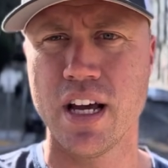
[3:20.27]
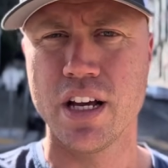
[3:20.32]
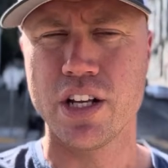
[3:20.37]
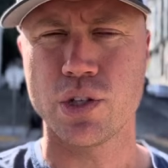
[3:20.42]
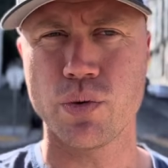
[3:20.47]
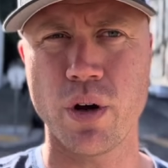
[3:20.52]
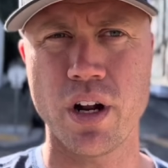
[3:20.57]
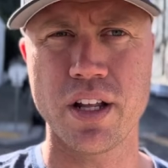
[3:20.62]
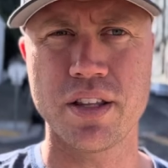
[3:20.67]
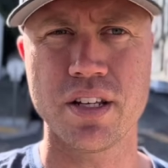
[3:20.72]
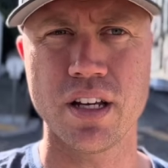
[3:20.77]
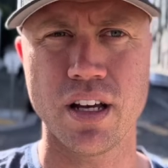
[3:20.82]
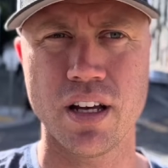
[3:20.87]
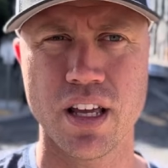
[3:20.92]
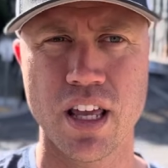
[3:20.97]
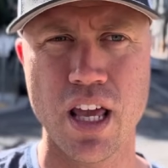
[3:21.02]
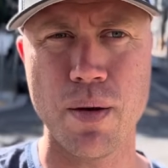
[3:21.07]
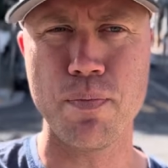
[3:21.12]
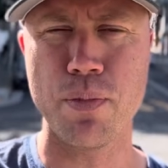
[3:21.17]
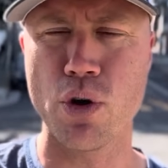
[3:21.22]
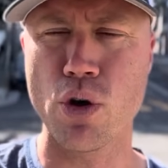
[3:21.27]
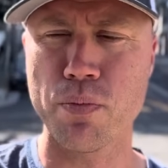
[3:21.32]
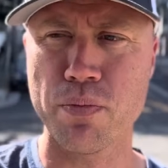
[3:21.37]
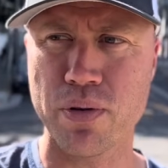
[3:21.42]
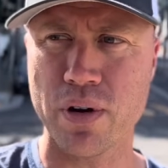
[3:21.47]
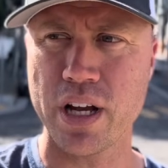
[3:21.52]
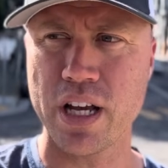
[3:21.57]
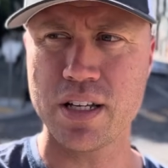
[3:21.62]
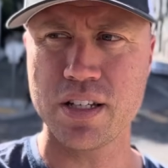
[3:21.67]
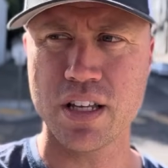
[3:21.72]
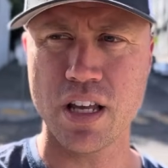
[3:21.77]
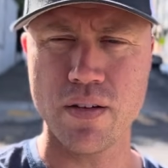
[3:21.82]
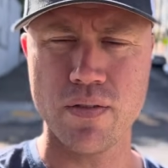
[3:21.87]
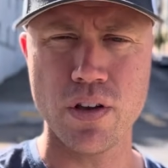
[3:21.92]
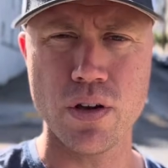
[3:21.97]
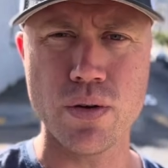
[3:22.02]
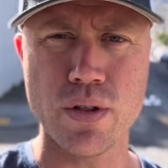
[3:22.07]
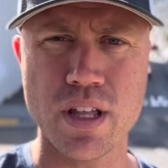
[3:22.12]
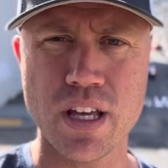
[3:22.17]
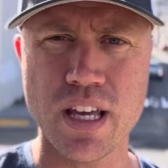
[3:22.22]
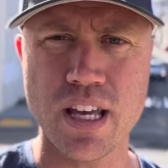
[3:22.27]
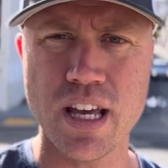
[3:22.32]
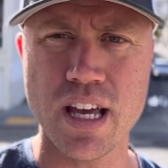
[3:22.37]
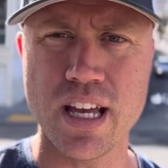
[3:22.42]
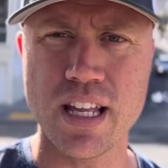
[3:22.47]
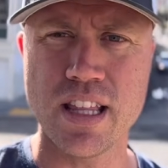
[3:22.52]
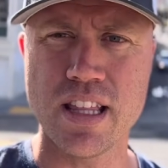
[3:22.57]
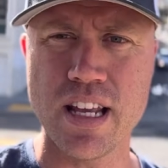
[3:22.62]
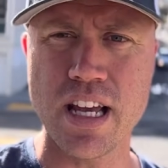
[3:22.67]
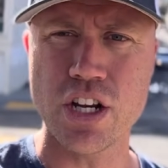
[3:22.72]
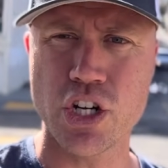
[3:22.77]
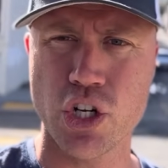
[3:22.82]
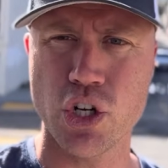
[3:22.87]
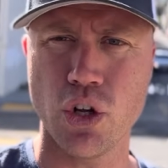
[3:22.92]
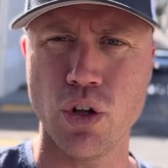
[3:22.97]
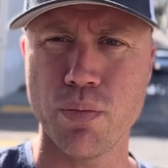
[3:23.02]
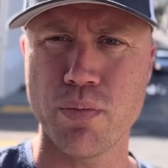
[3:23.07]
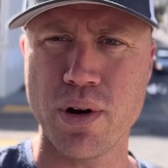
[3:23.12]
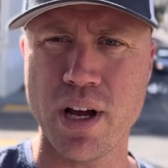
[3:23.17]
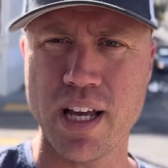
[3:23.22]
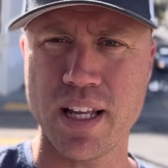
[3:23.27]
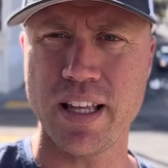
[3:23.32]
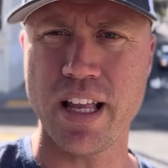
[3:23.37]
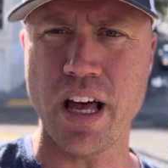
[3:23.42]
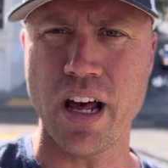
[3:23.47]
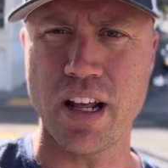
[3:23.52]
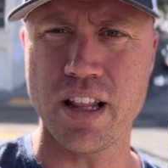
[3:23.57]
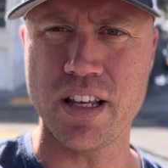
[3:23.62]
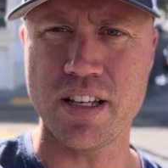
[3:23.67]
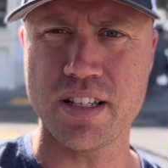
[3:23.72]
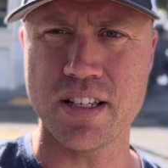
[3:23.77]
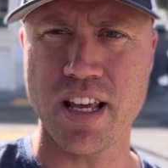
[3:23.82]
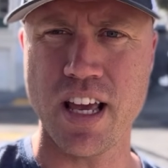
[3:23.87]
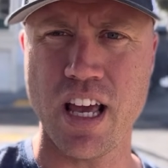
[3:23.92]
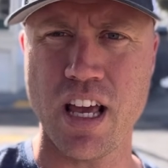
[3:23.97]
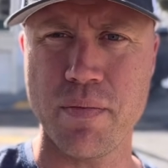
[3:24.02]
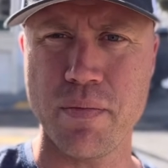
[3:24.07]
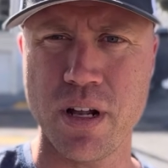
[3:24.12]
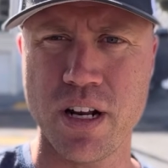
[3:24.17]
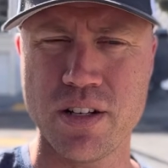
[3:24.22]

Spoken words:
Just wanted to keep you appraised, give you the initial breakdown of this game.